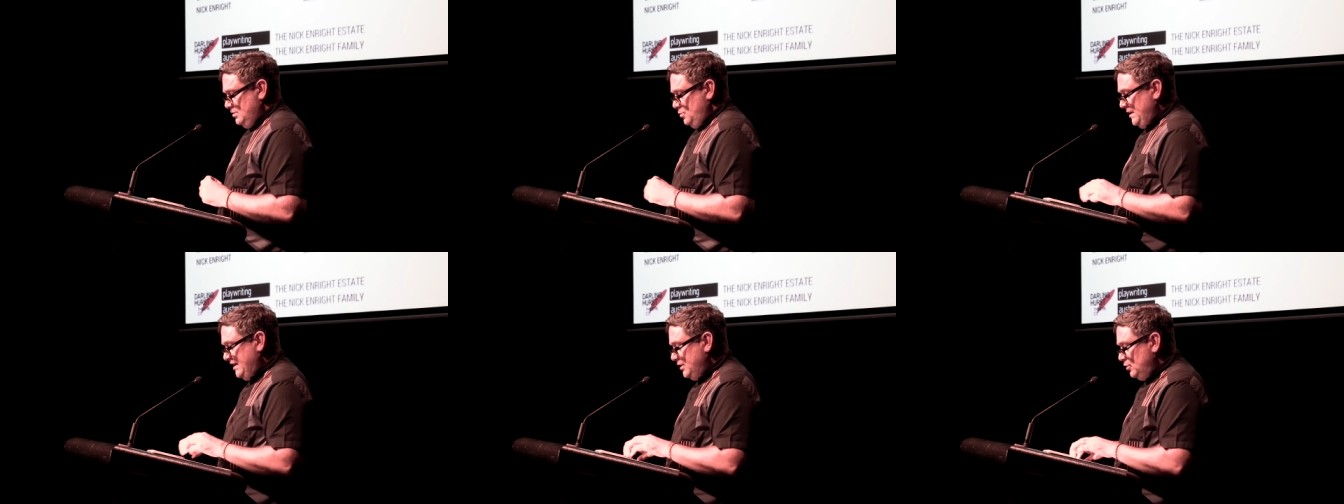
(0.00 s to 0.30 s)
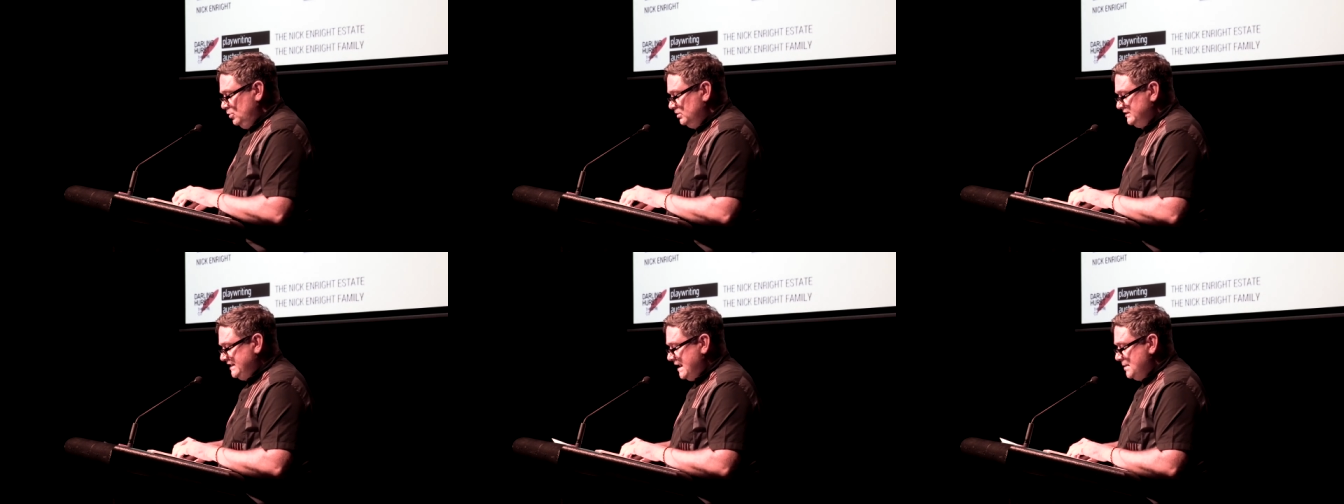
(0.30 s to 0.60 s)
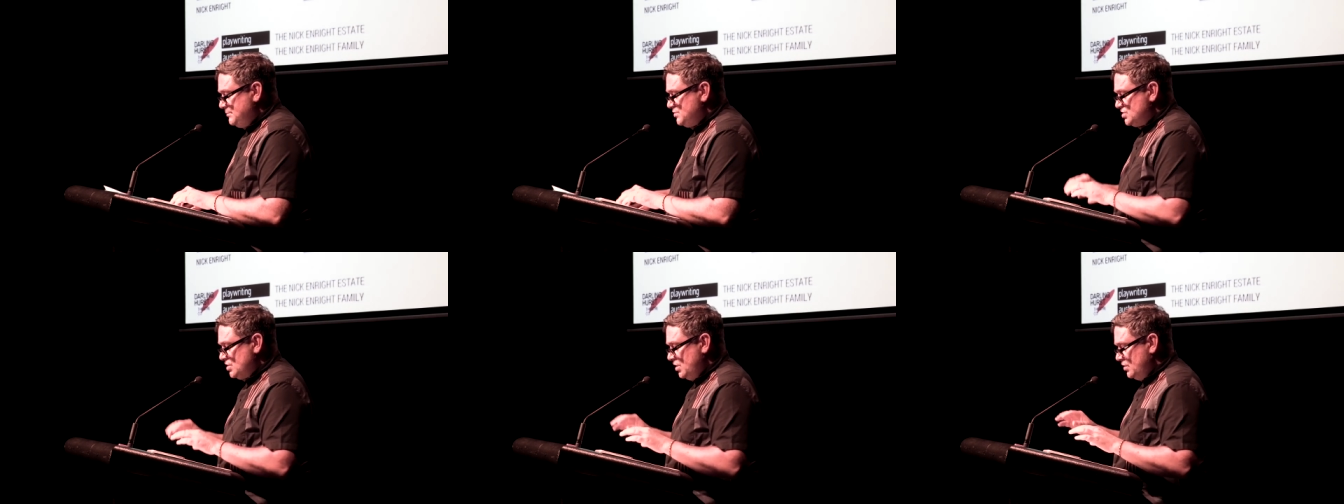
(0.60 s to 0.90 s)
We can all
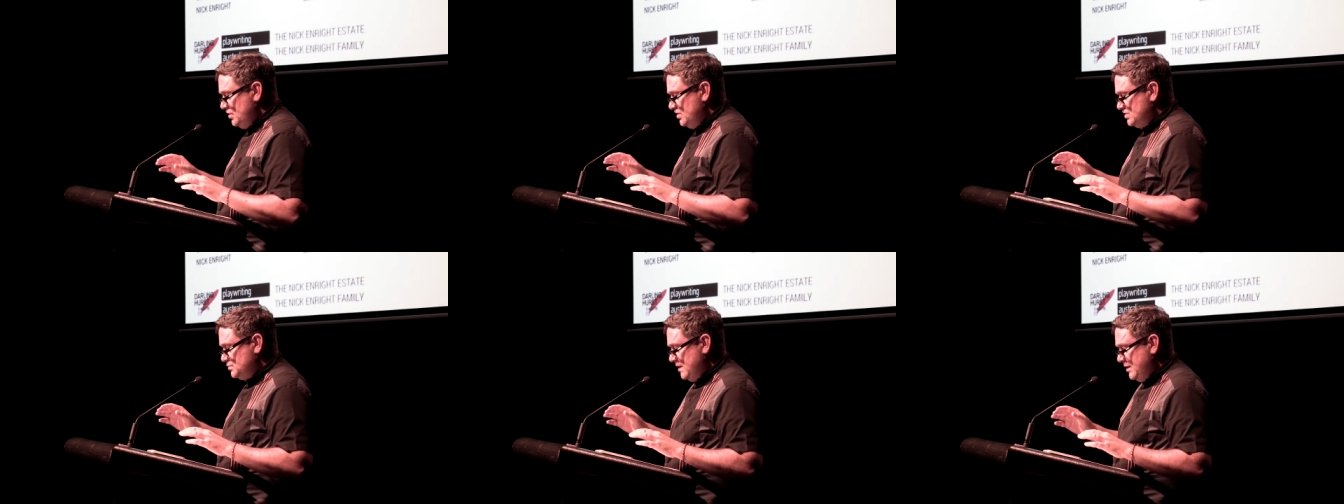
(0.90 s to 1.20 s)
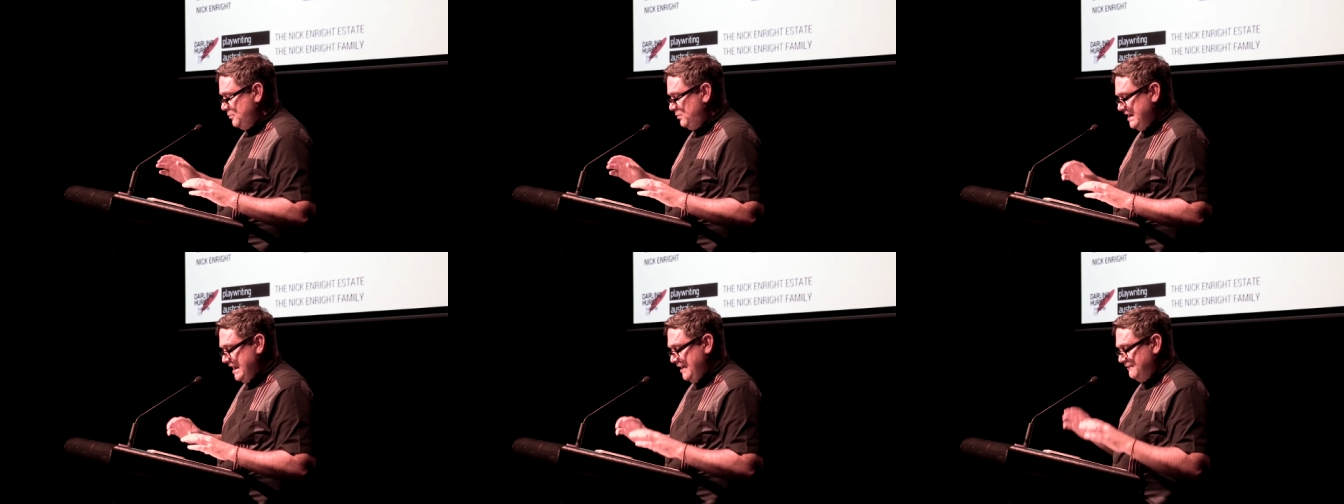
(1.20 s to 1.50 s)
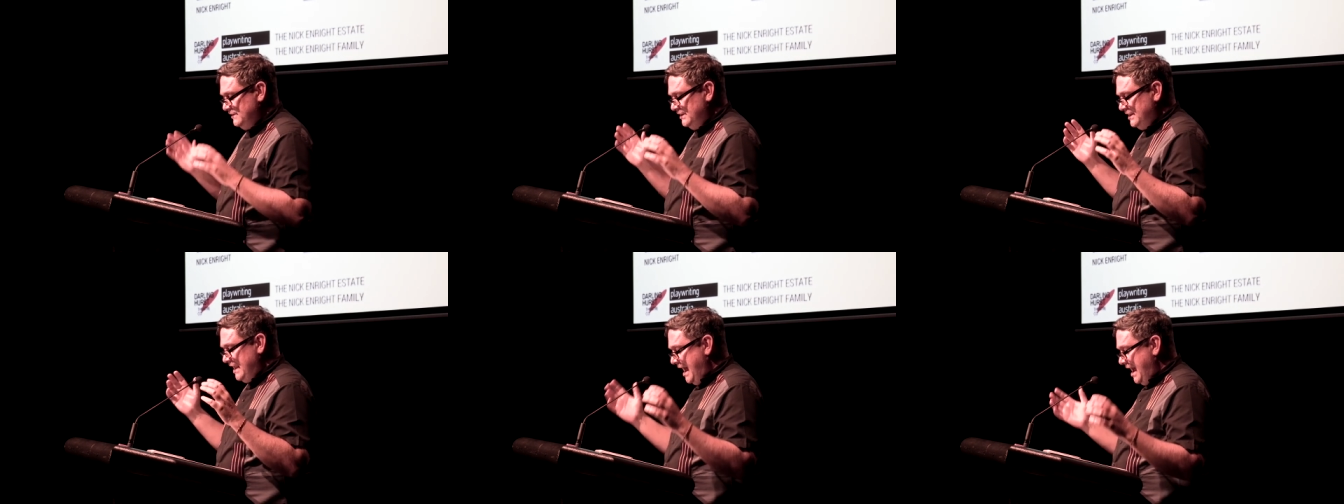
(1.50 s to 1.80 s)
name shows where we
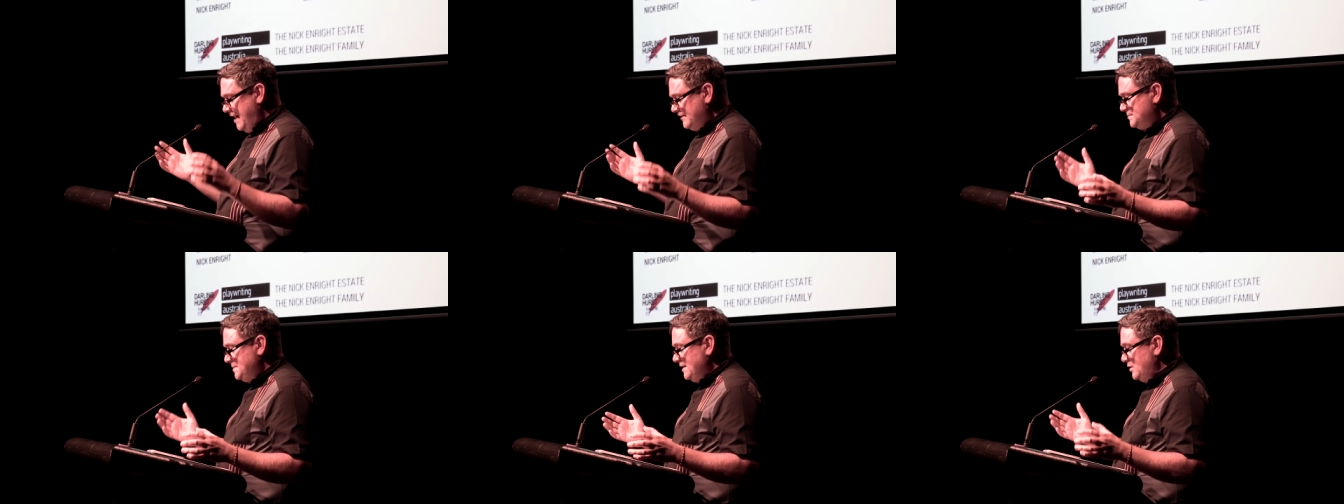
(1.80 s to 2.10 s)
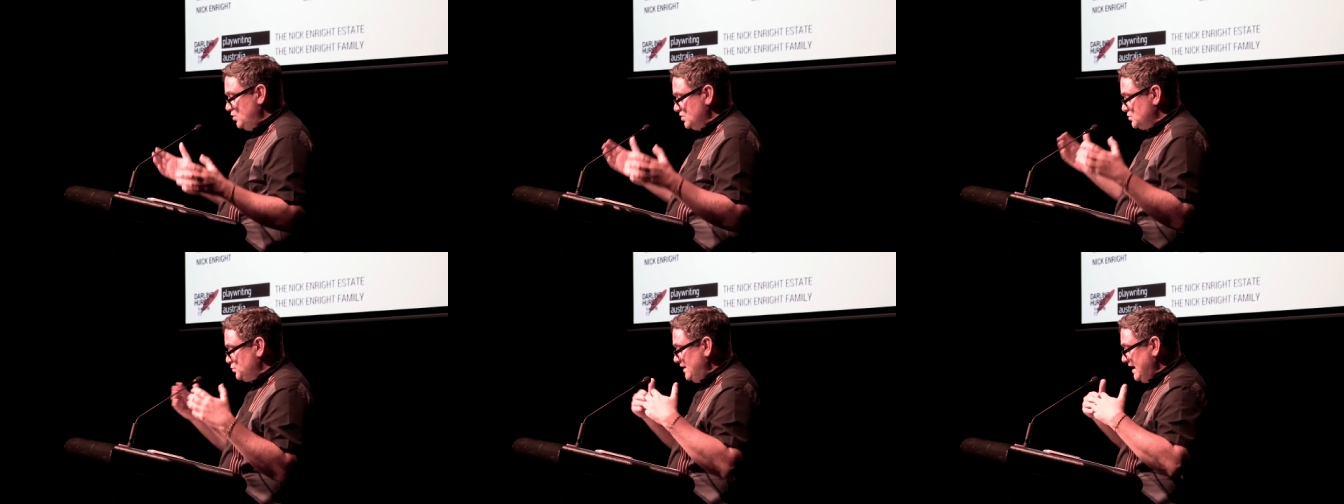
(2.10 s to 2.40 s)
have laughed because